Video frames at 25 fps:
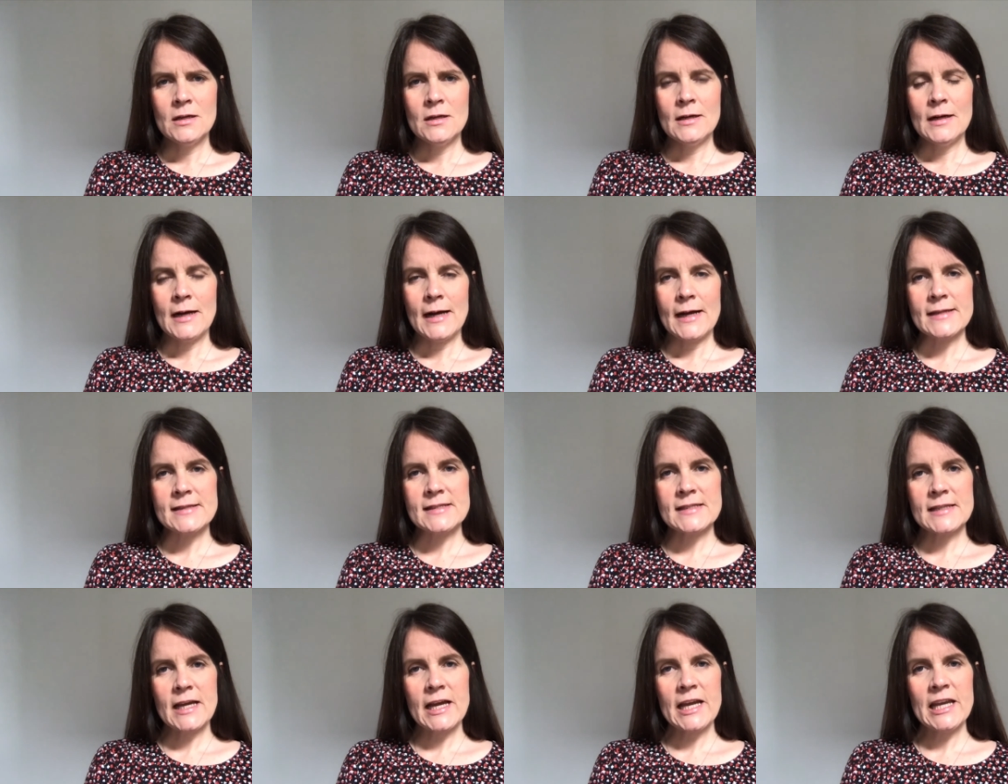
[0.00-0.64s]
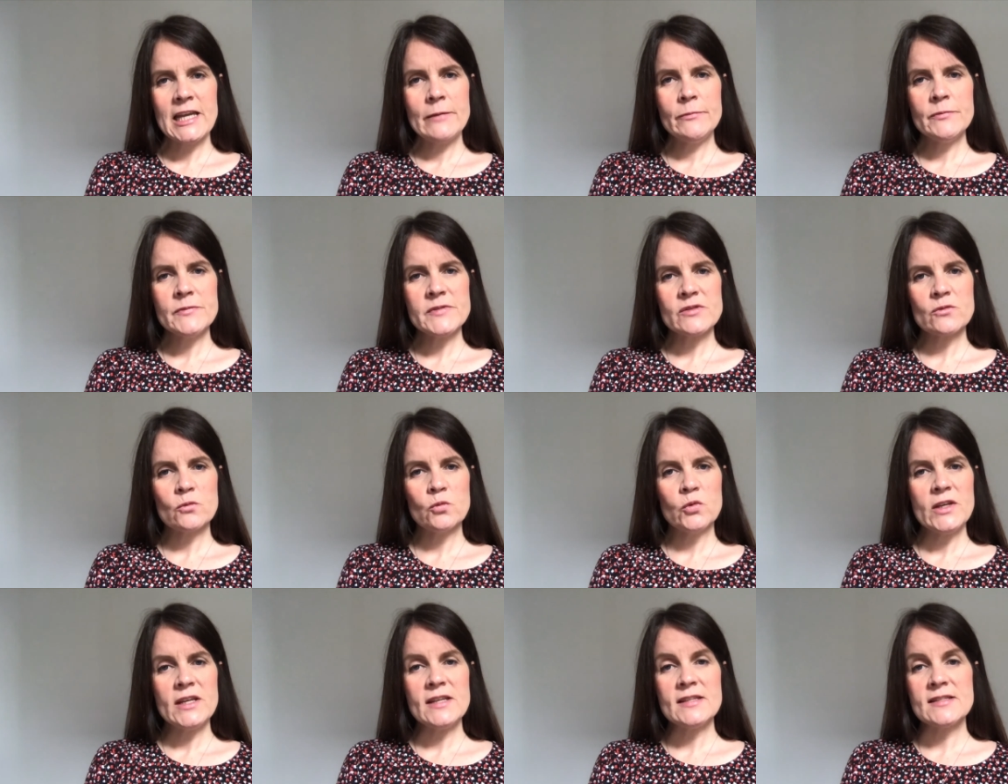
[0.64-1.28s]
At times,
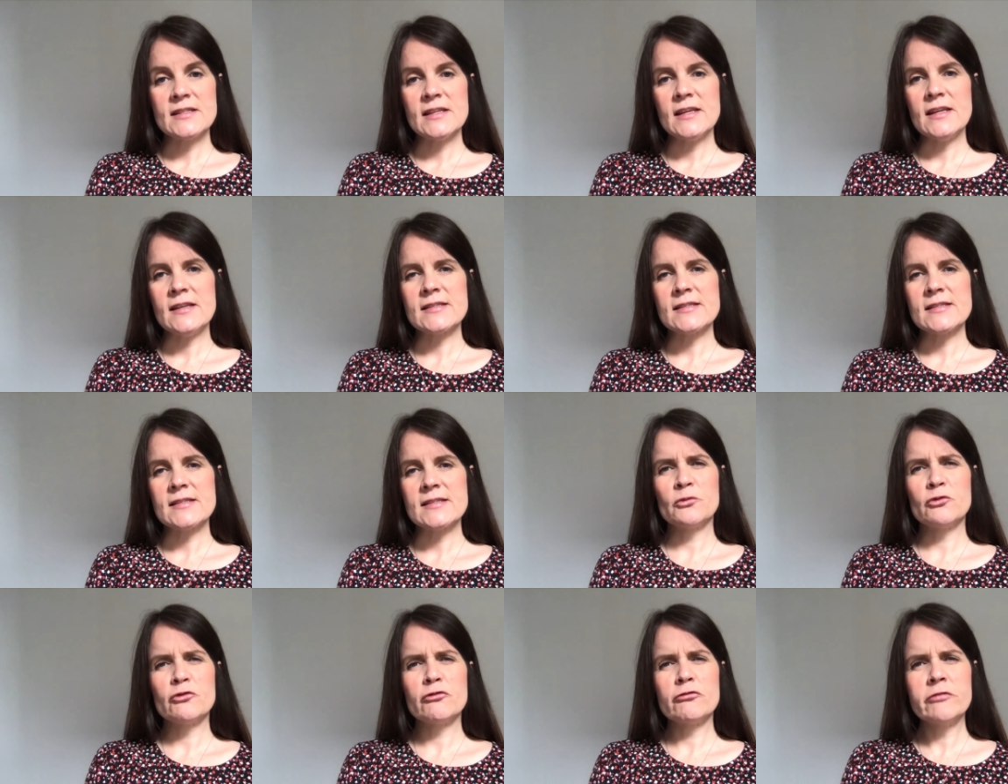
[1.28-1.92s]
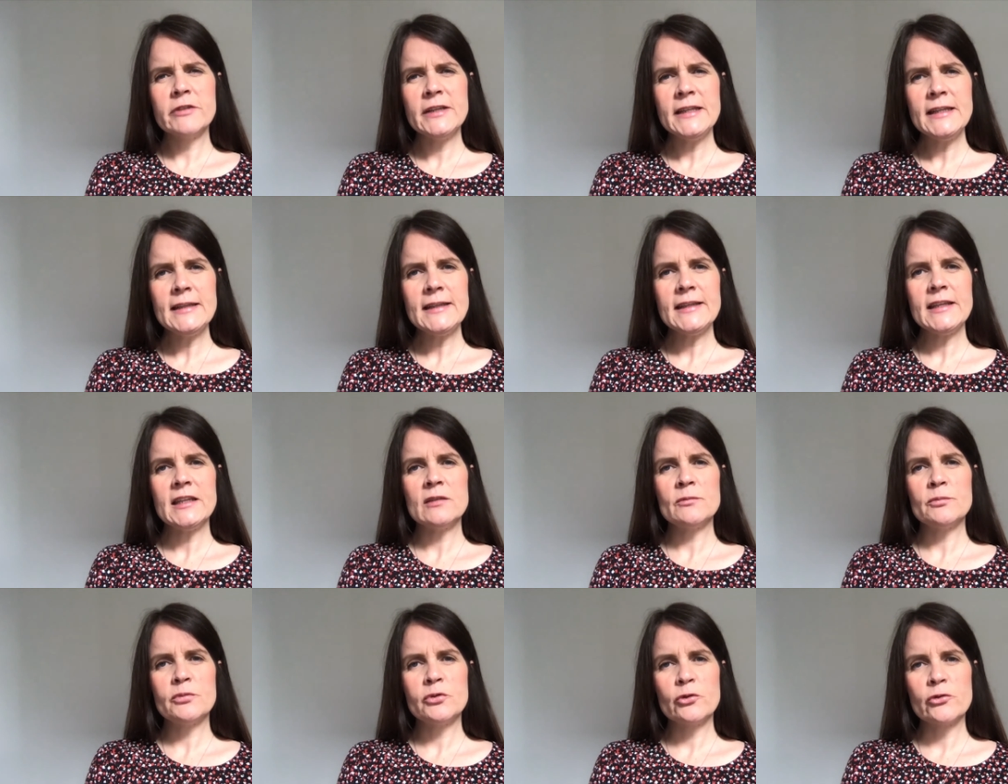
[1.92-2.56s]
we see some really
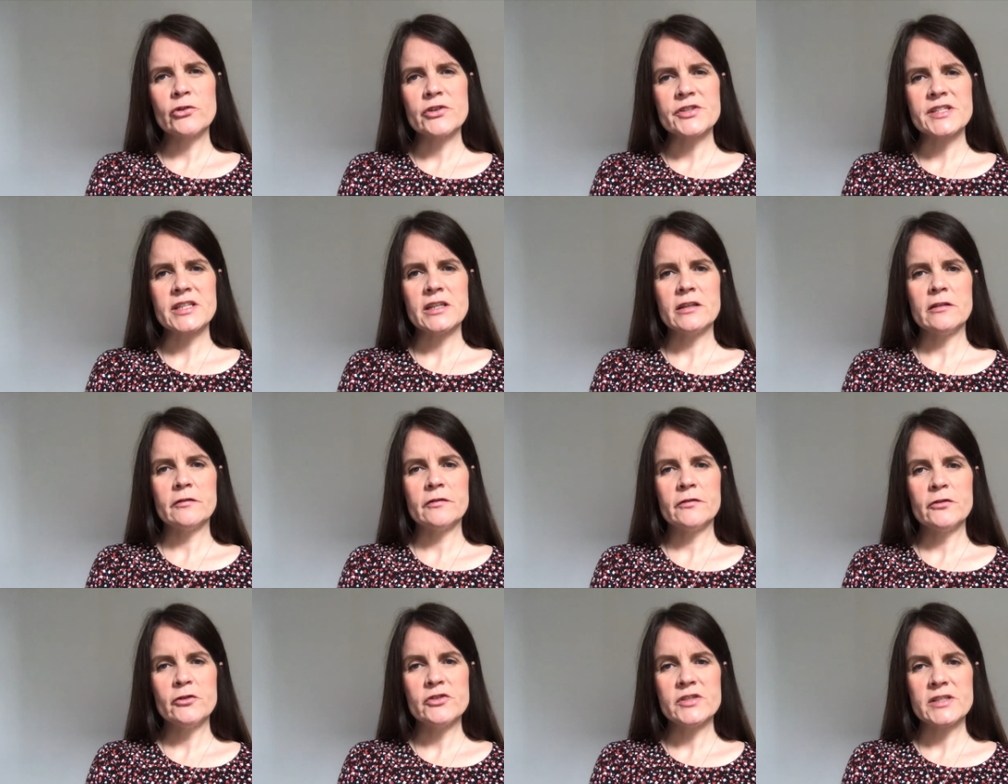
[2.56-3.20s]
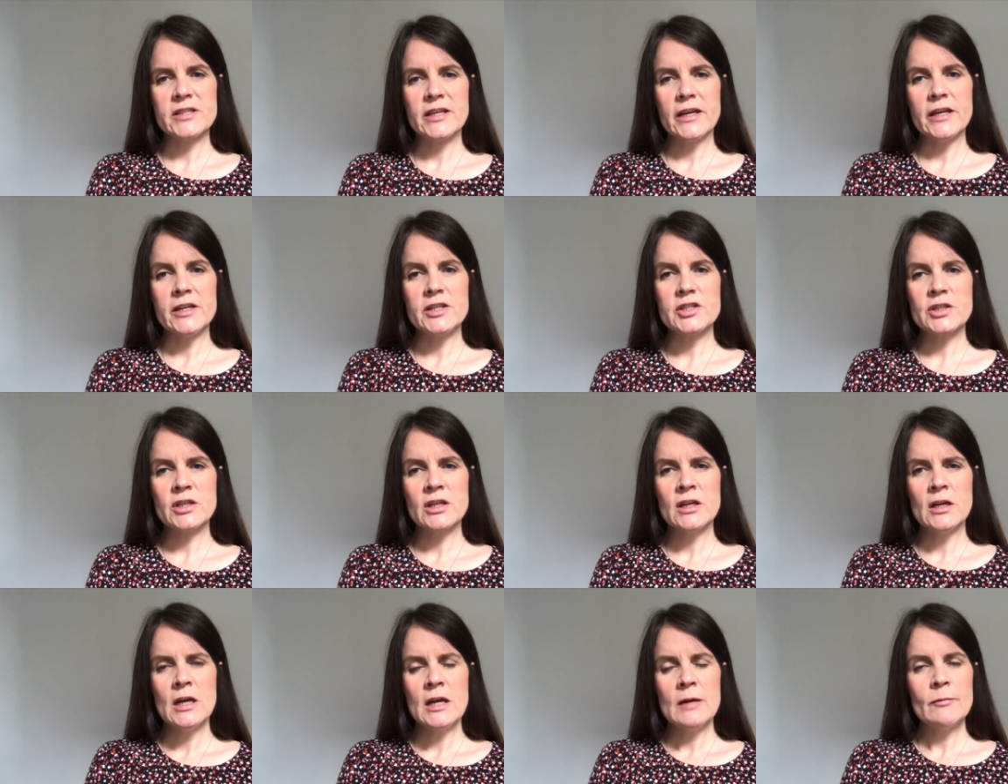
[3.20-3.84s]
important footage,